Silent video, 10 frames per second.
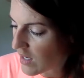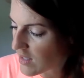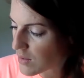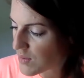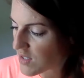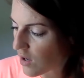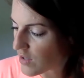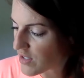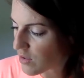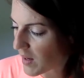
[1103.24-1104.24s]
This was
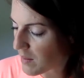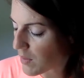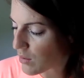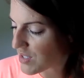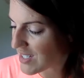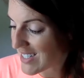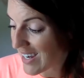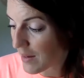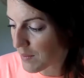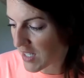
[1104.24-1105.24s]
also my most
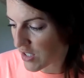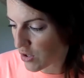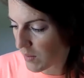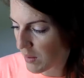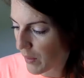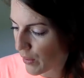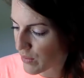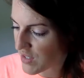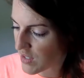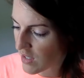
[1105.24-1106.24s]
time consuming
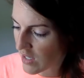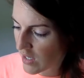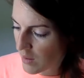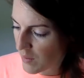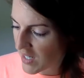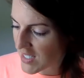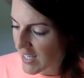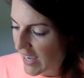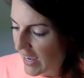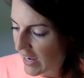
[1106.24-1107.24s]
post because
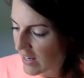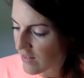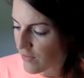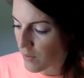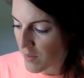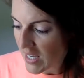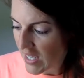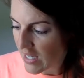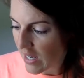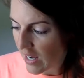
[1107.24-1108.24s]
it had, for
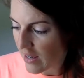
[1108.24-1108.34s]
me,